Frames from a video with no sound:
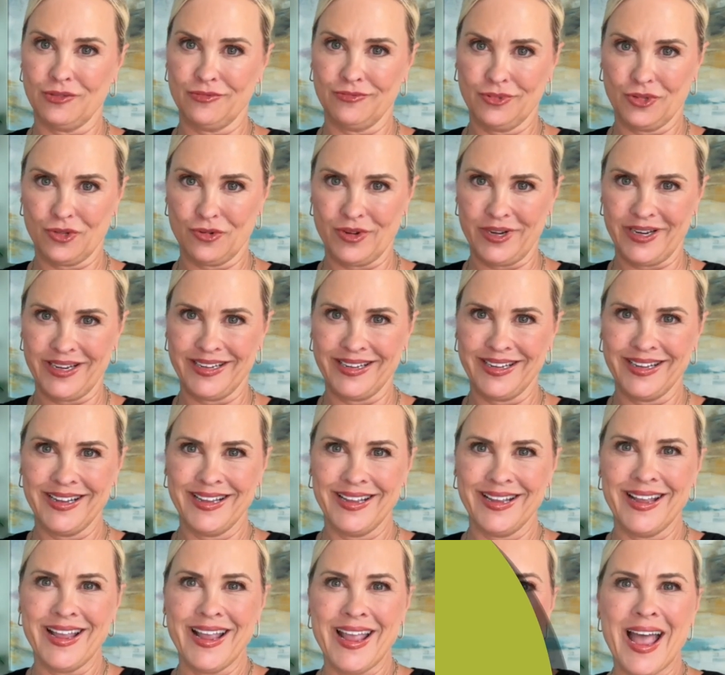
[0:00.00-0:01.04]
3.
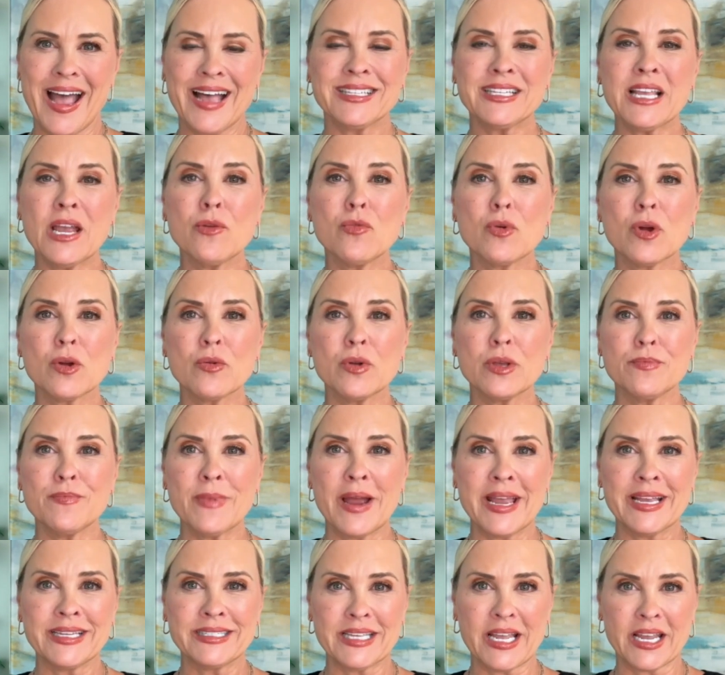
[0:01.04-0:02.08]
As I work with my
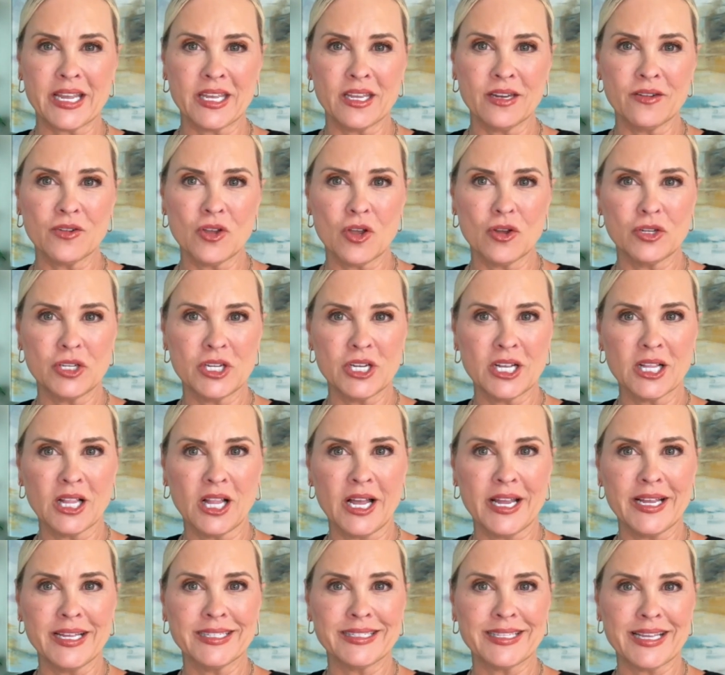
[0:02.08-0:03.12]
executive coaching
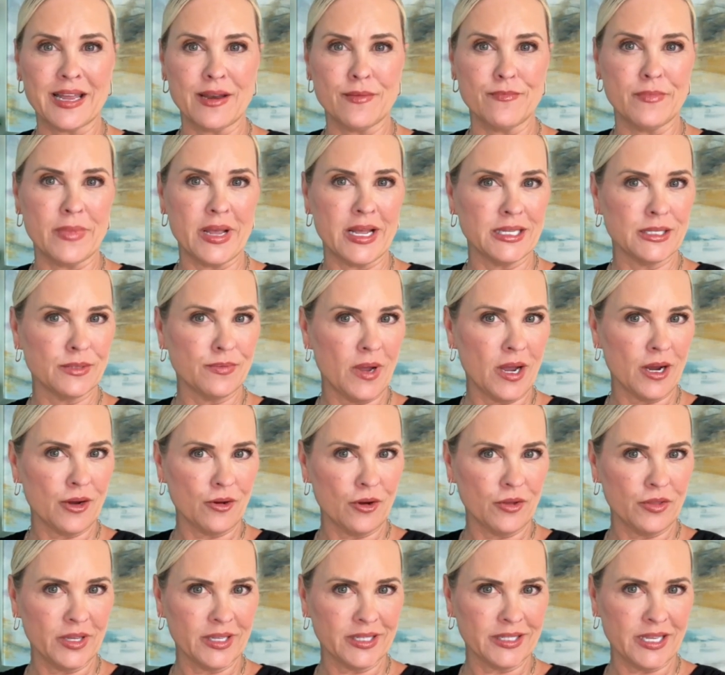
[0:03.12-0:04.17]
clients and MEDSPA
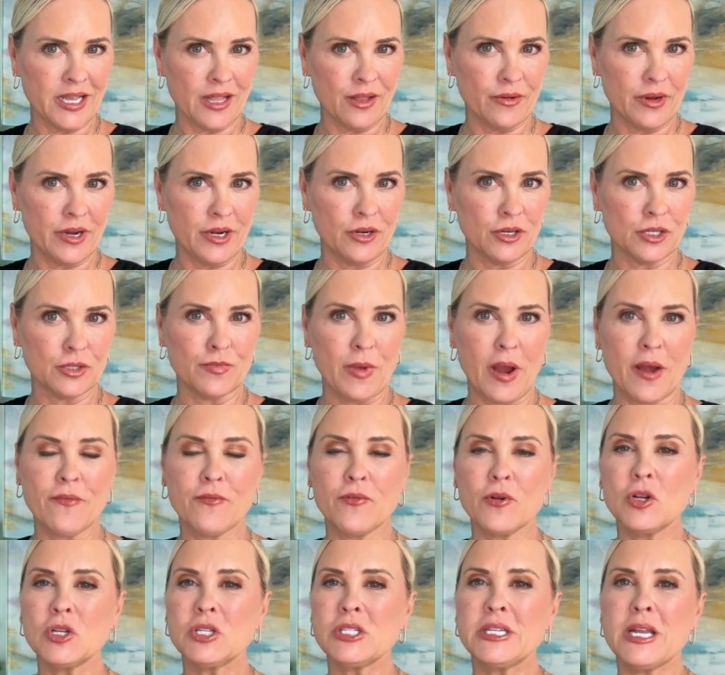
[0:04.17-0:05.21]
growth accelerators, my
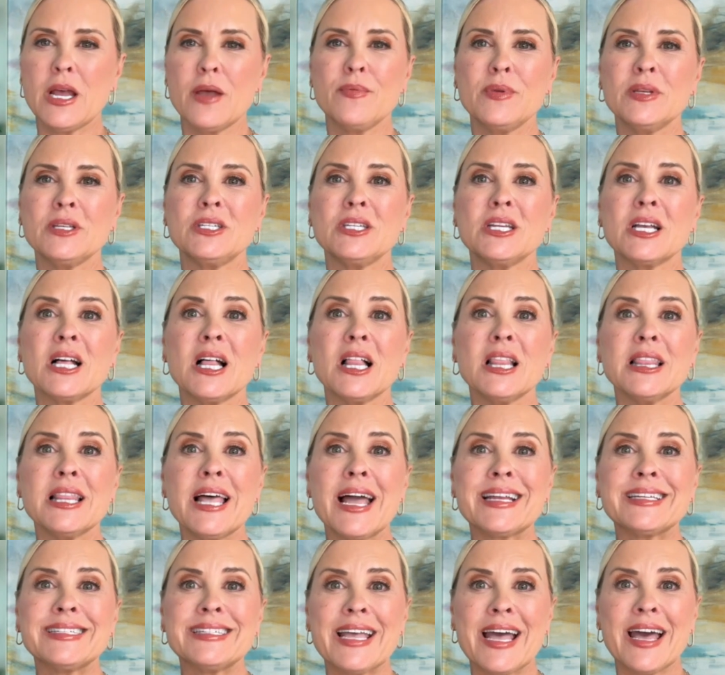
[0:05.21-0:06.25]
first step is to
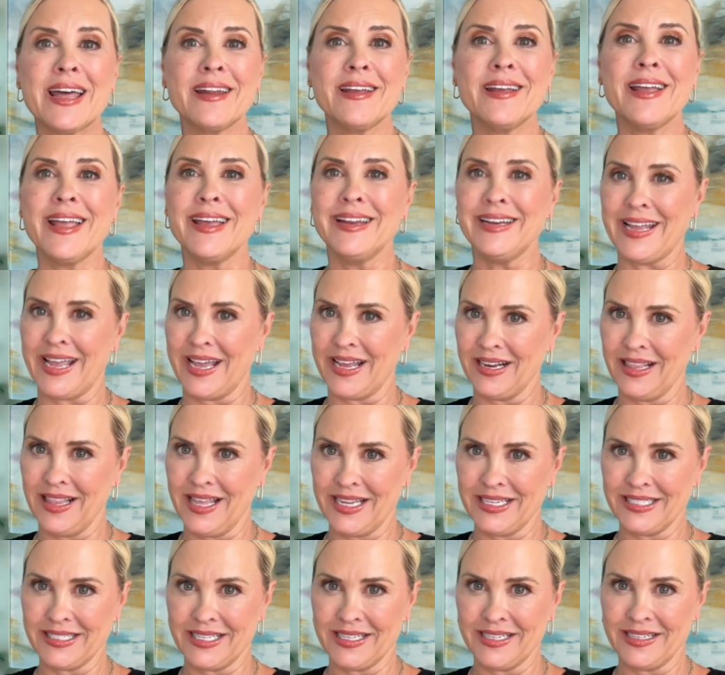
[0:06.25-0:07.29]
collect data and
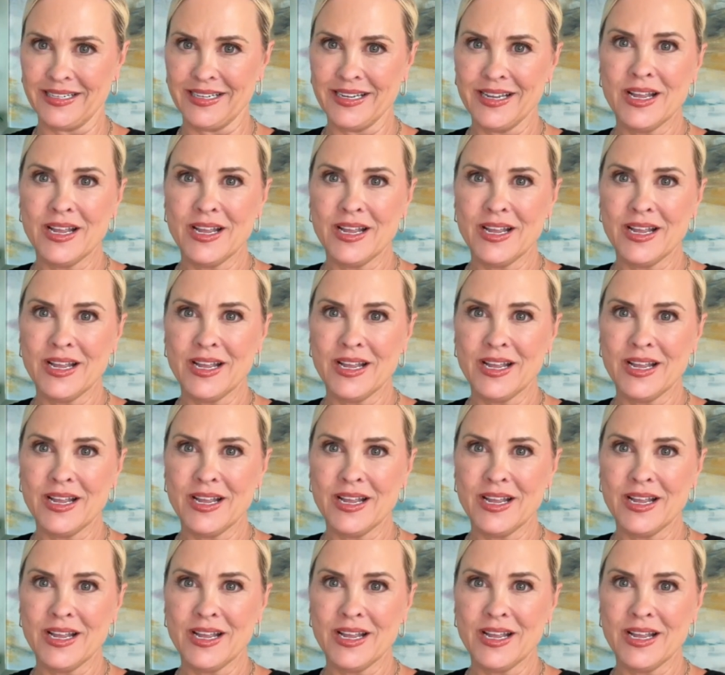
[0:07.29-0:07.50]
analyze it.